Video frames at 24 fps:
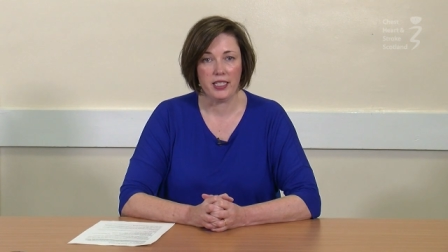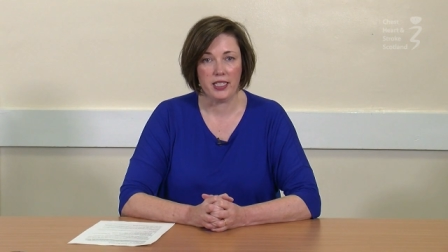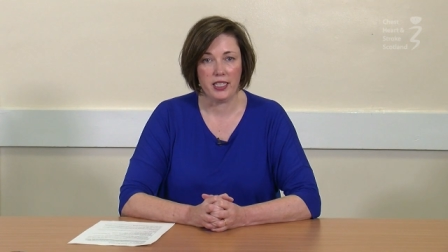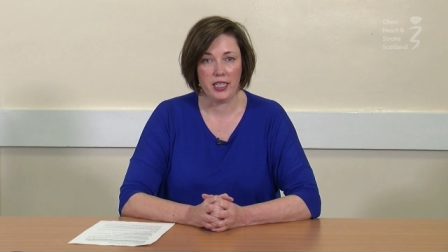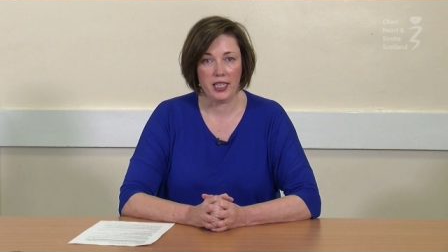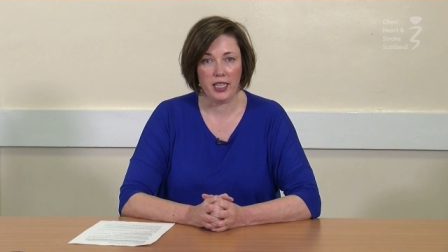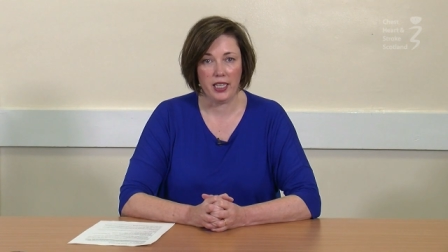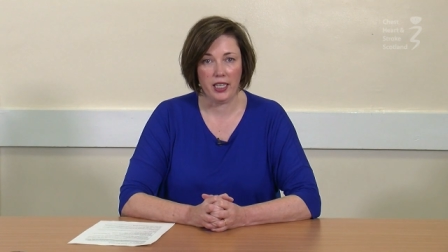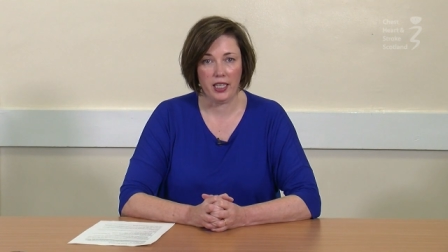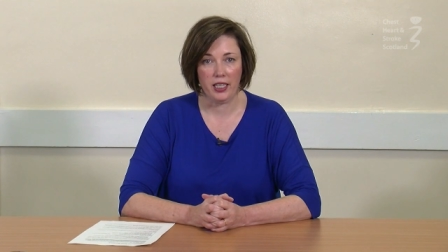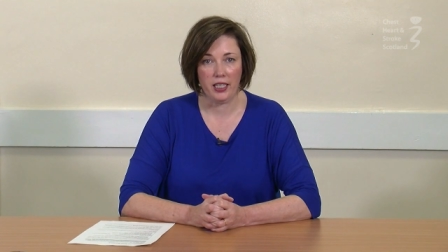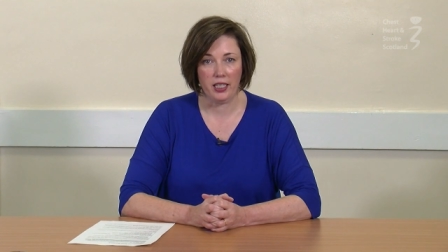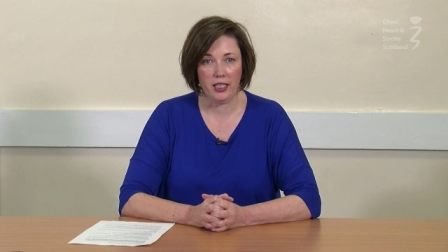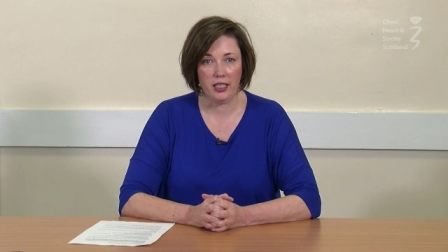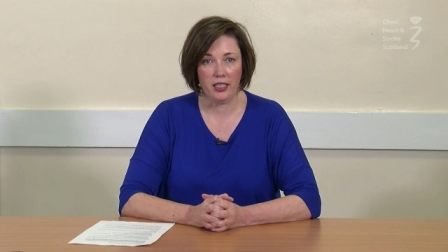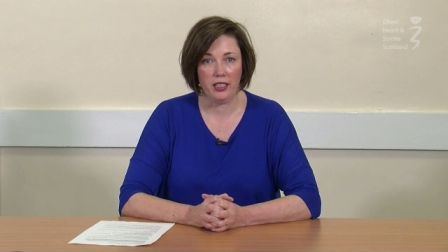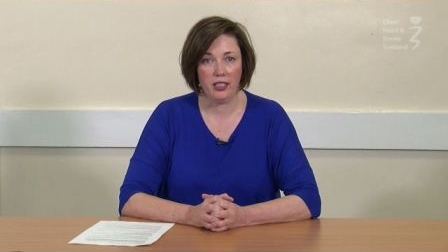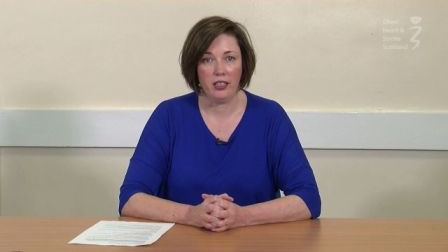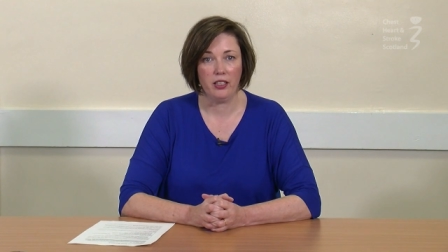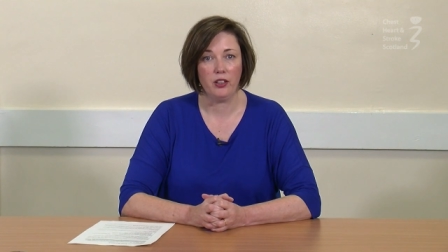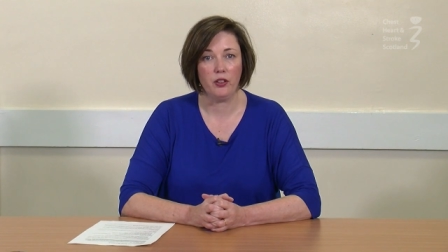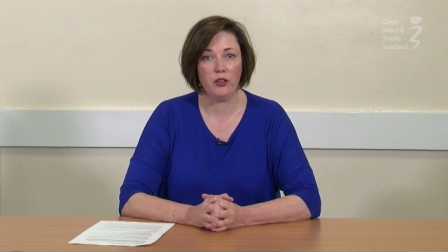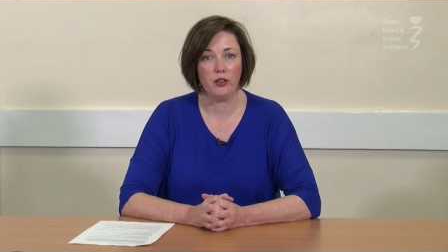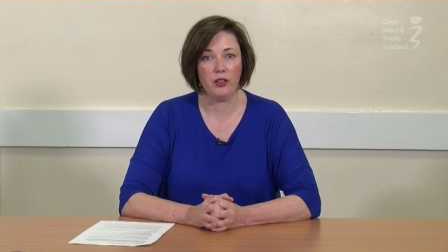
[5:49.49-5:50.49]
take
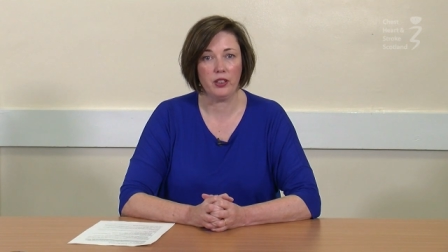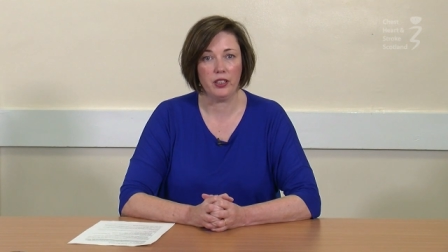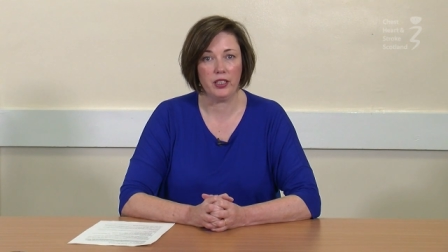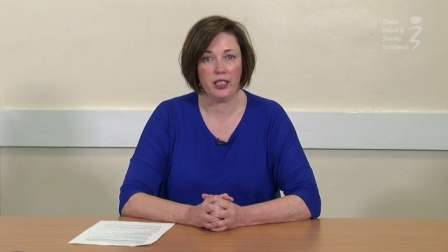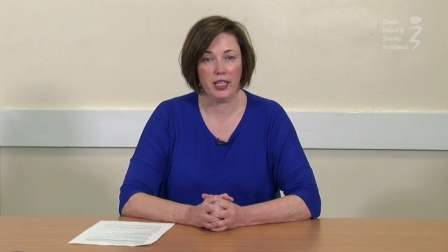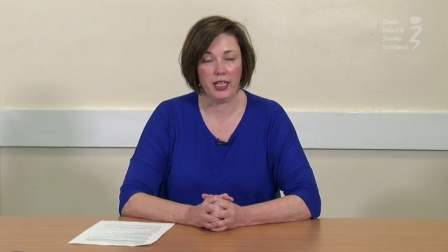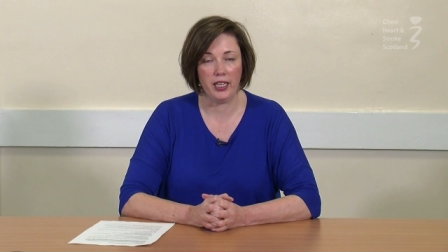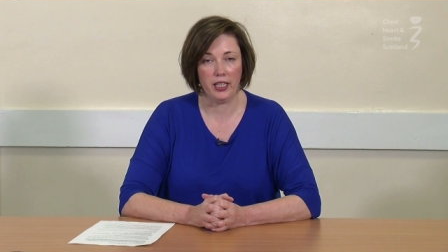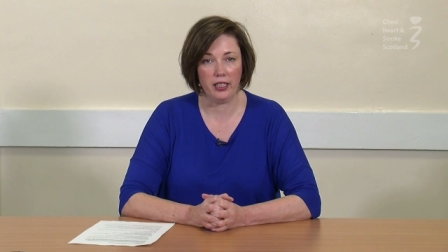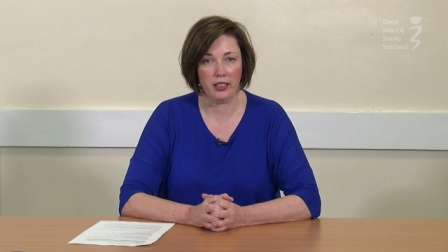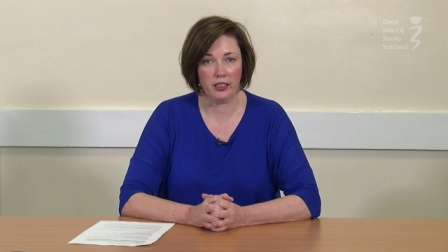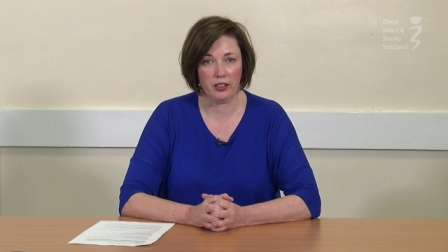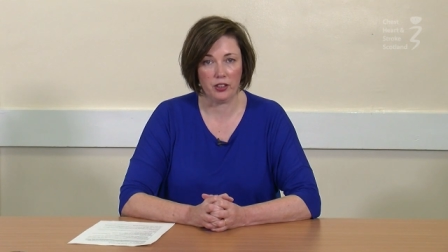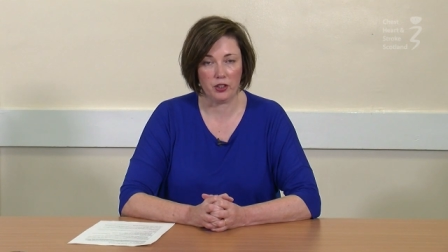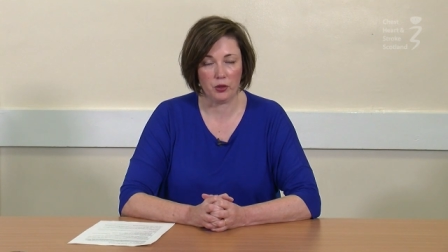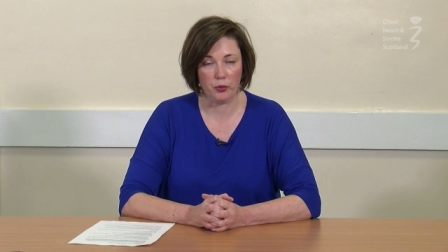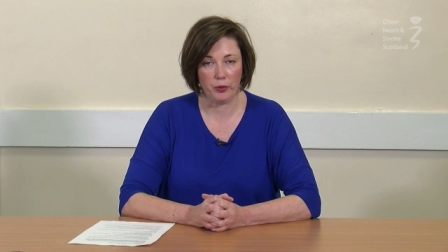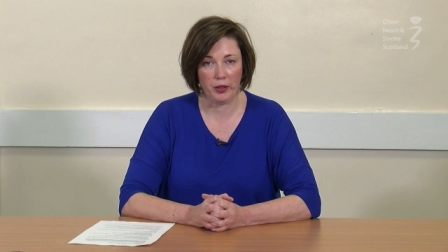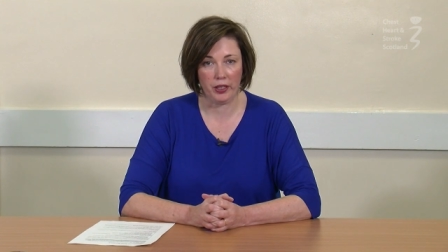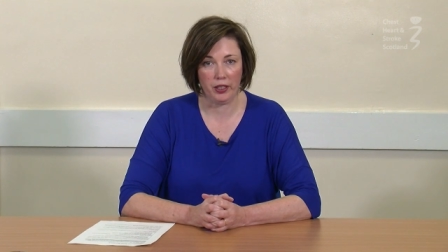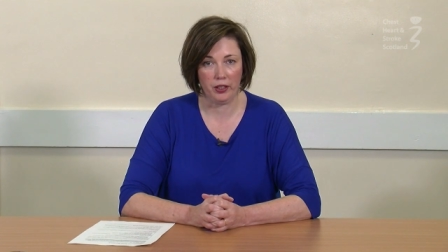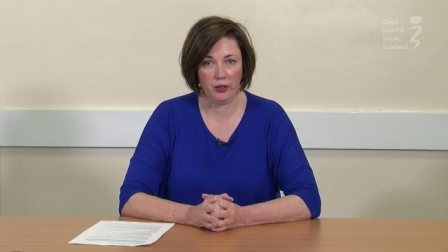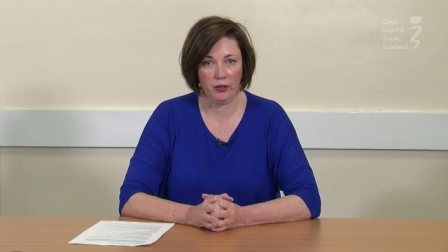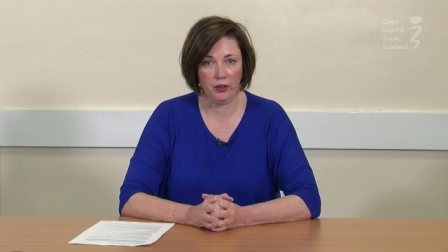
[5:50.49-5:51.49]
your inhalers
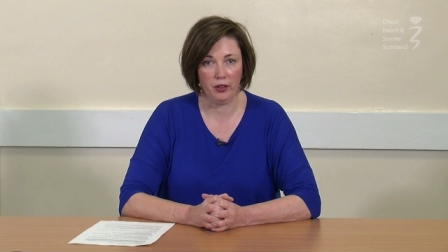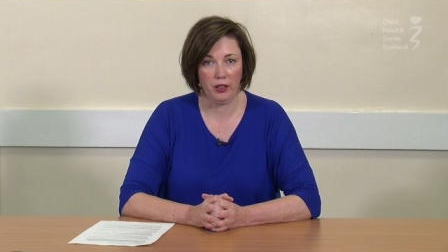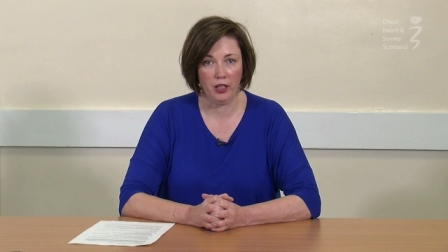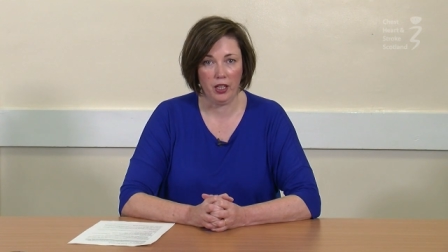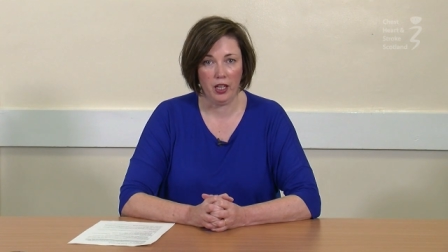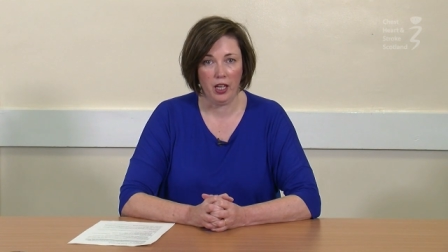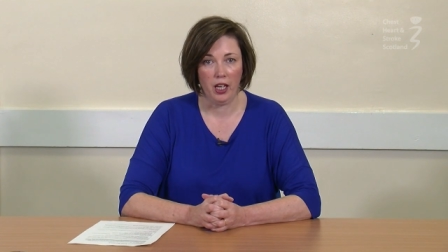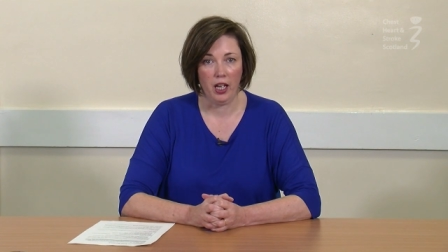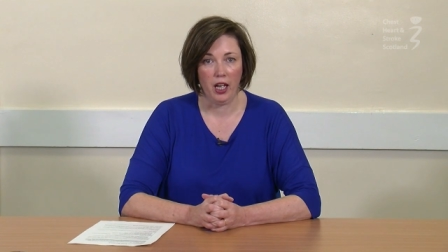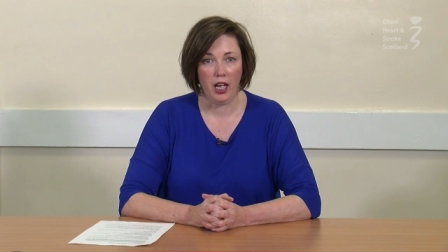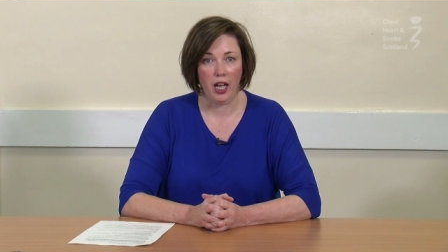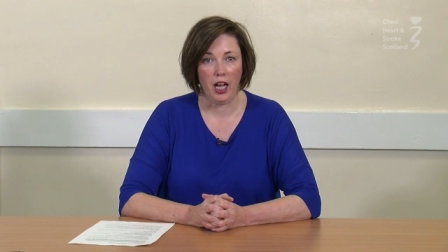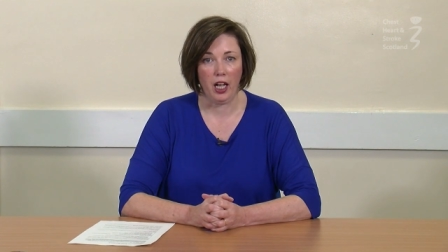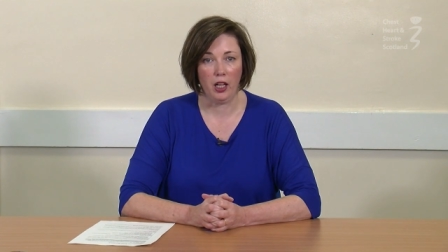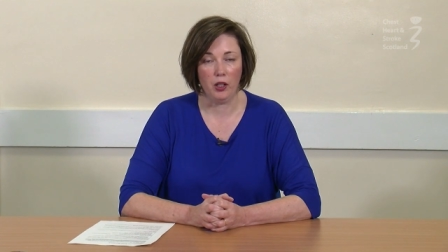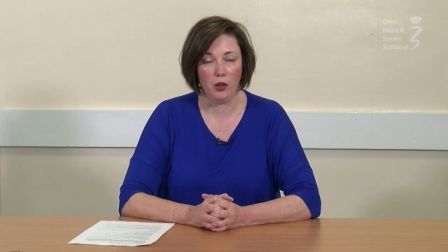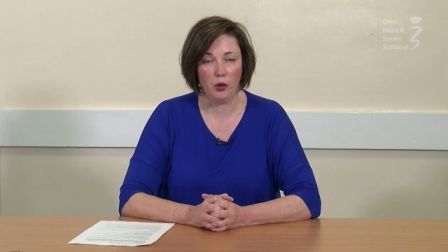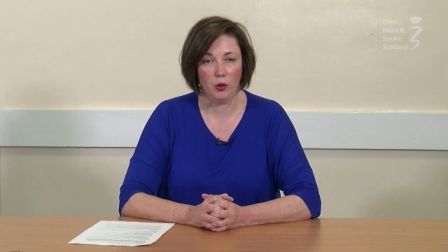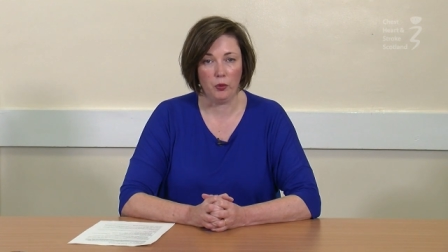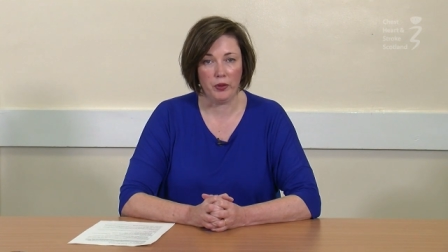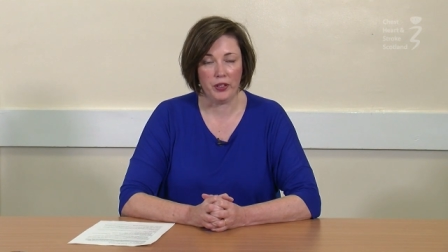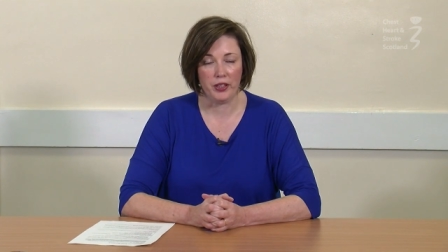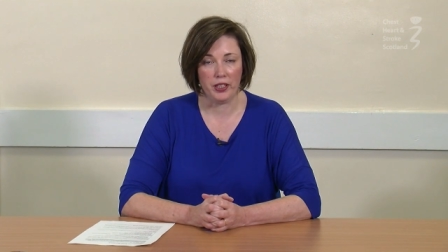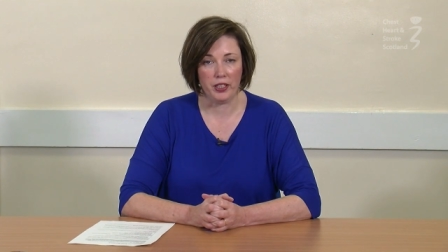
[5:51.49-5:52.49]
with you
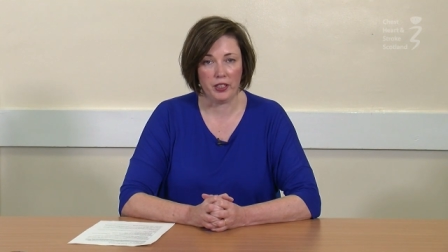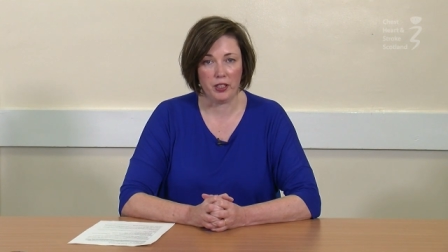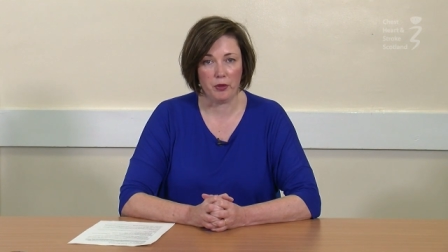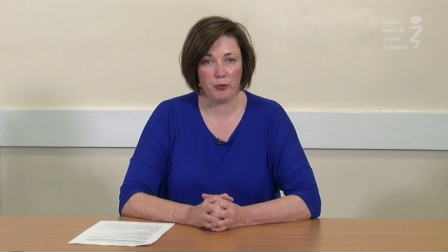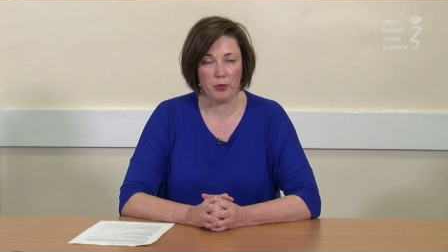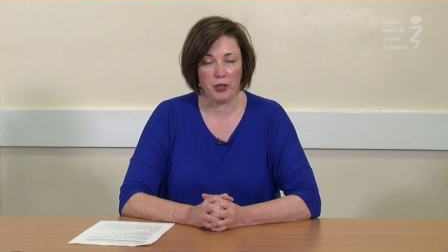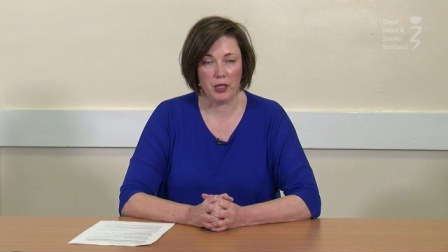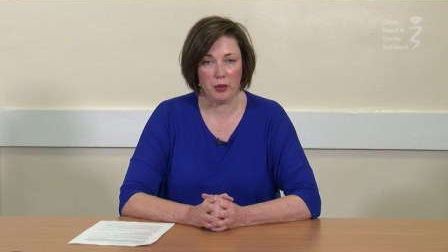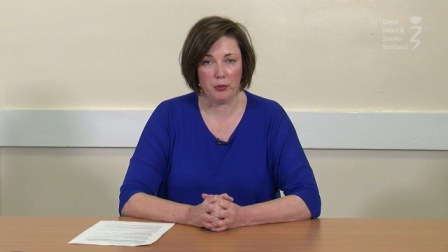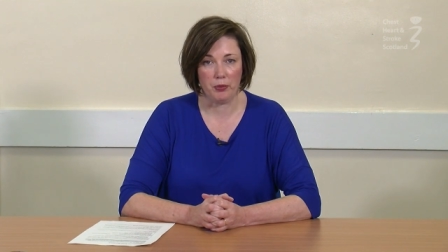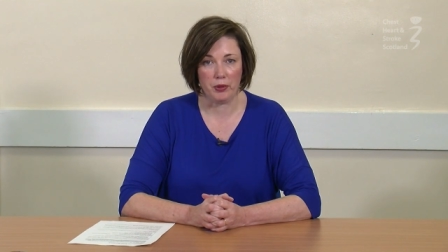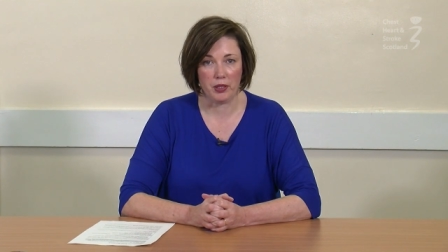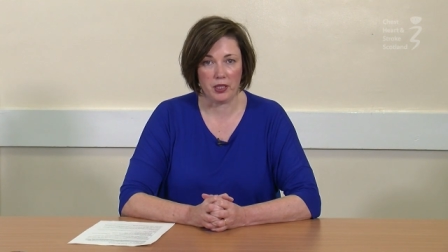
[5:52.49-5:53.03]
along with a repeat